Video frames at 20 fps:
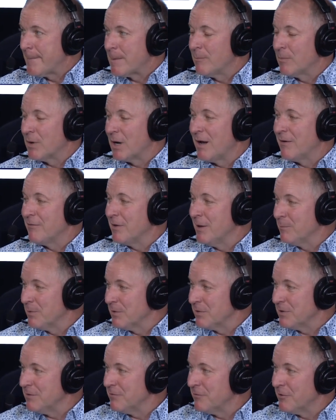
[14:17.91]
But I have
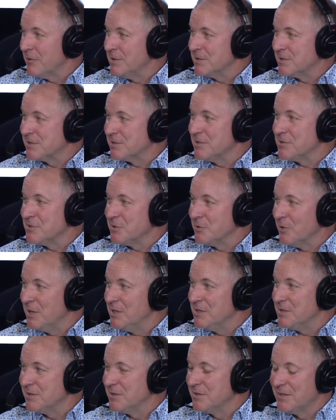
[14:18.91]
empathy for his
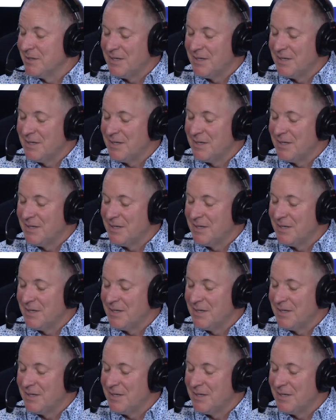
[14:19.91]
situation